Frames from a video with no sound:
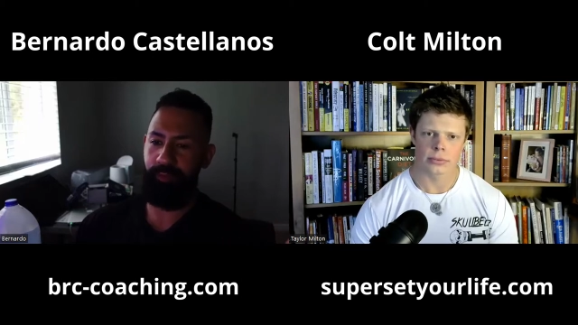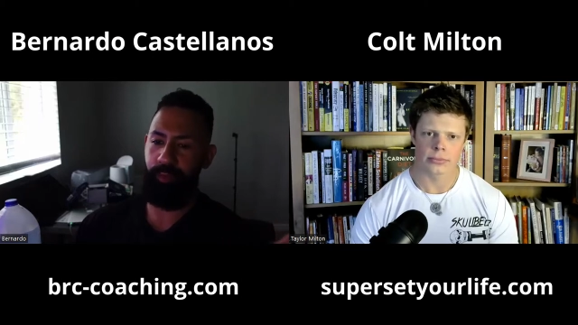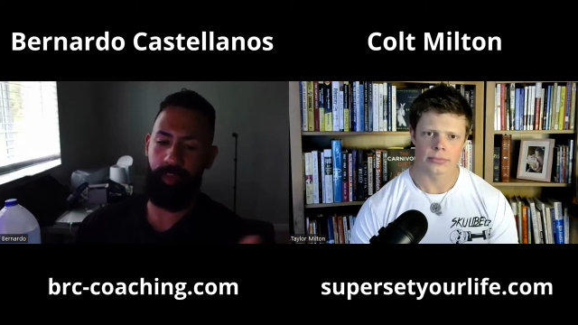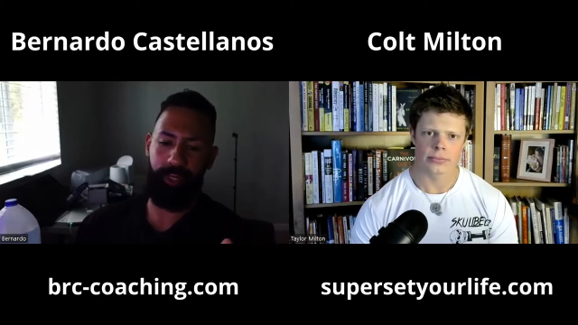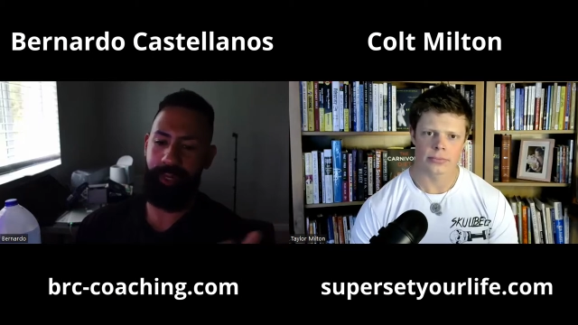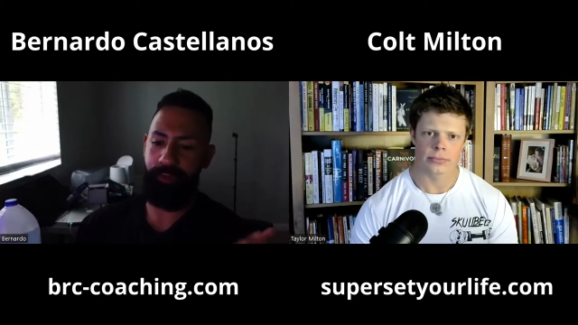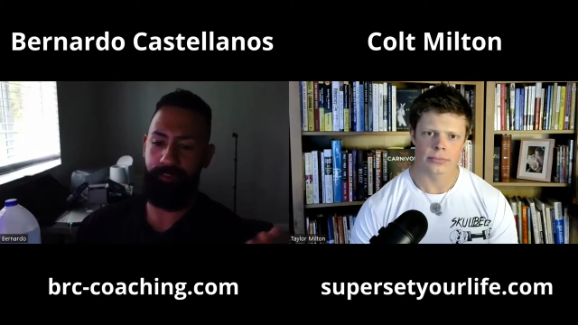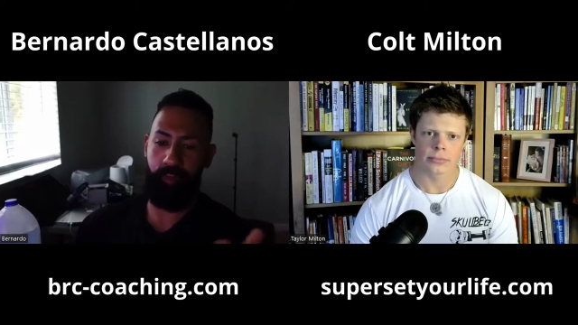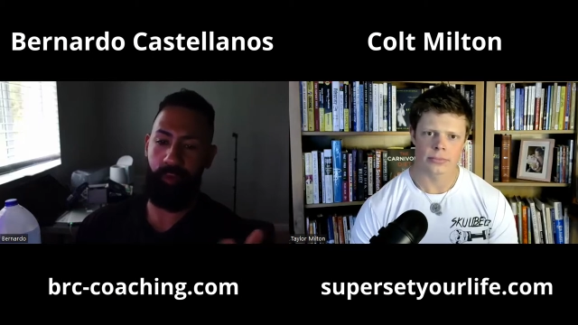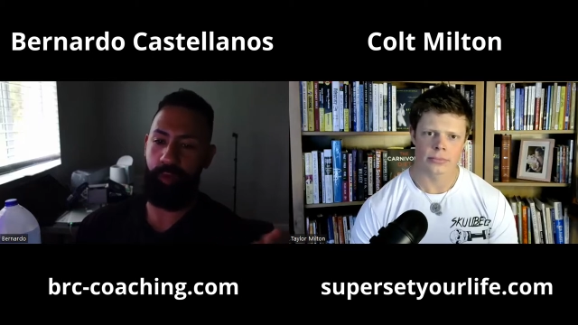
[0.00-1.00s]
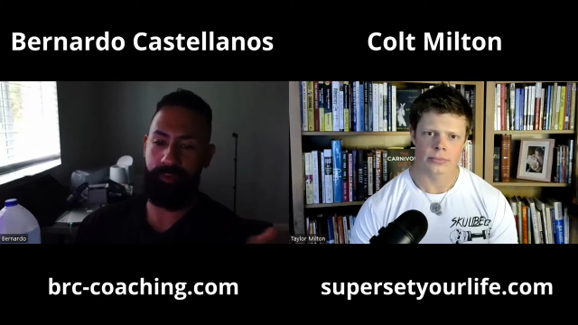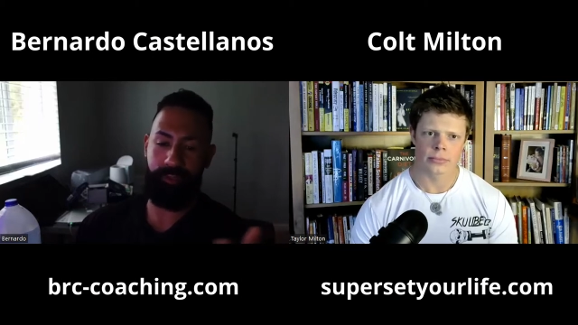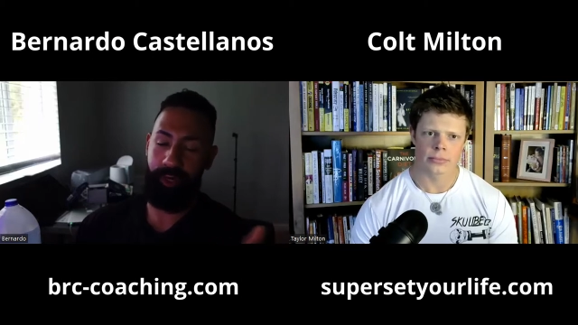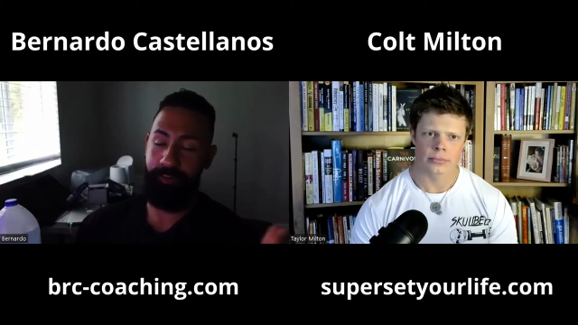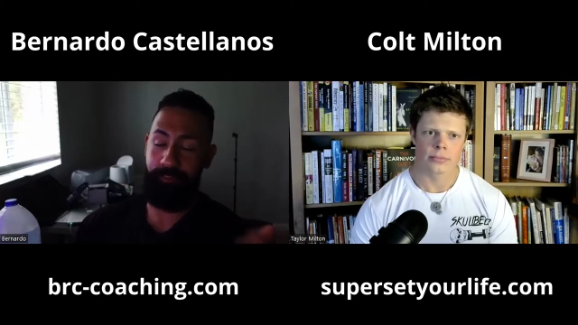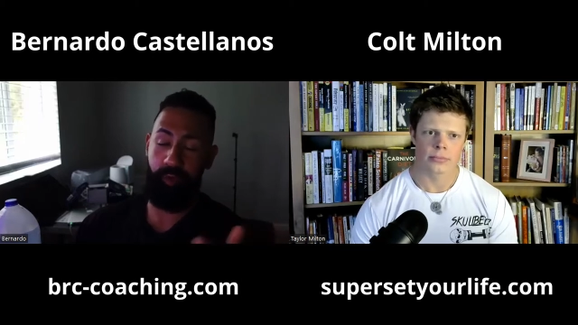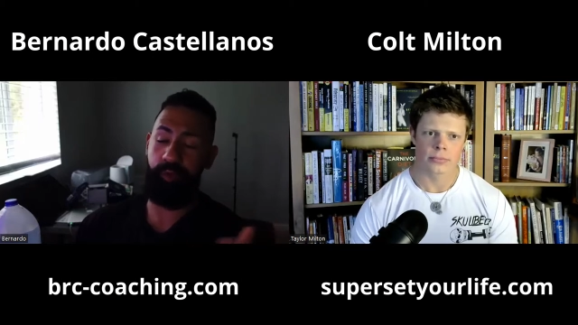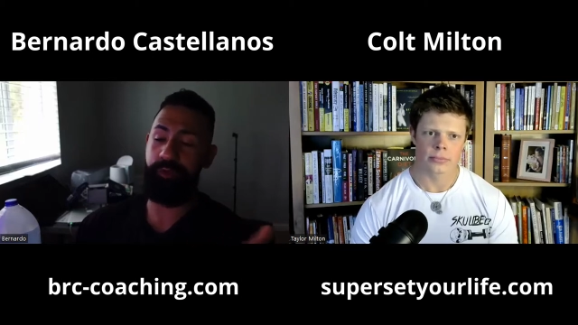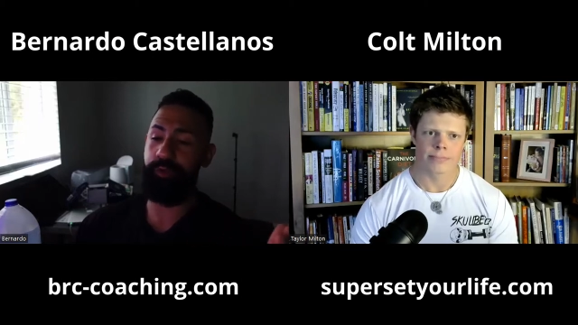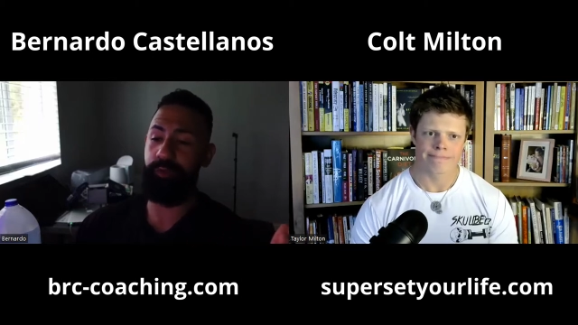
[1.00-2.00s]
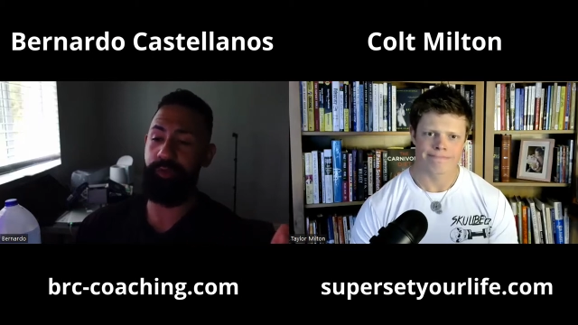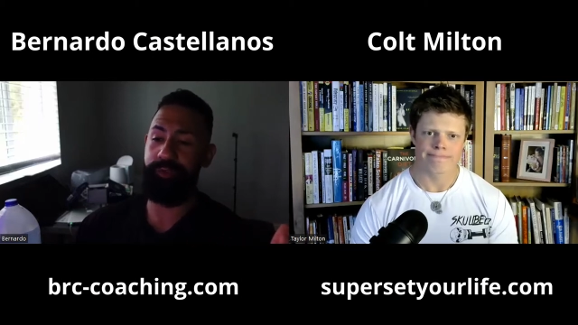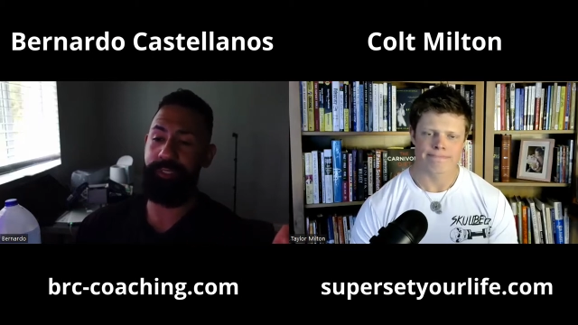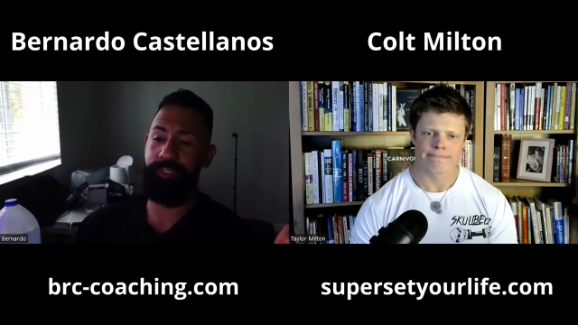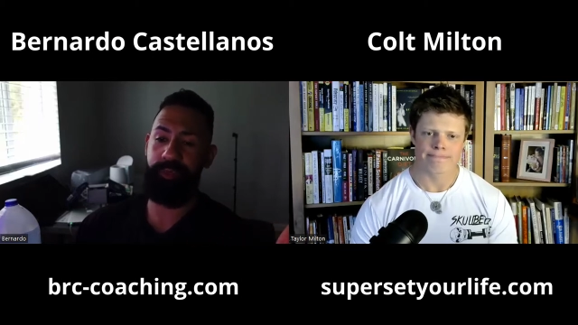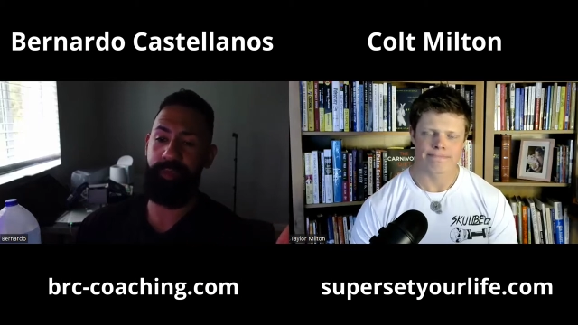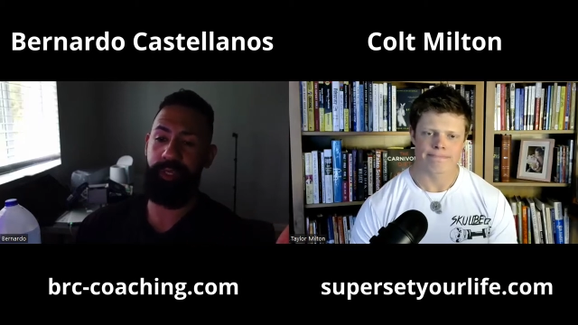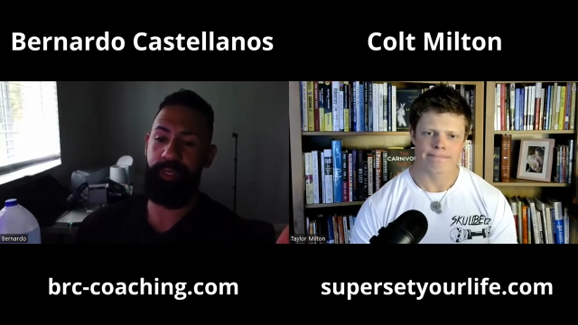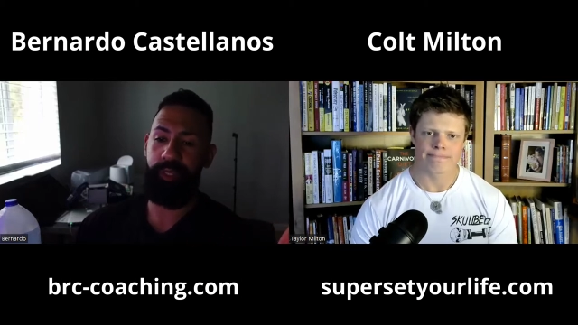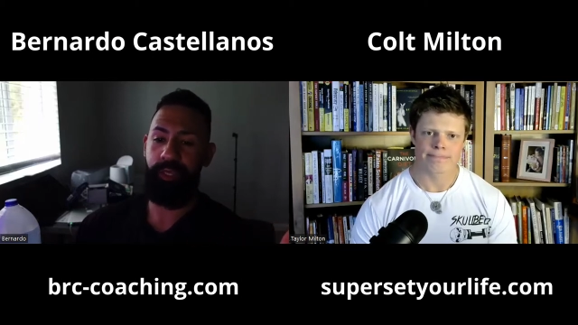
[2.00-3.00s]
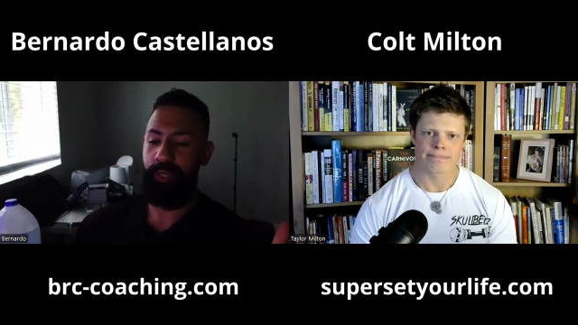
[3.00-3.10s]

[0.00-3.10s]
Speaker 1: we're breaking down fuel, sorry, fuel to produce ATP.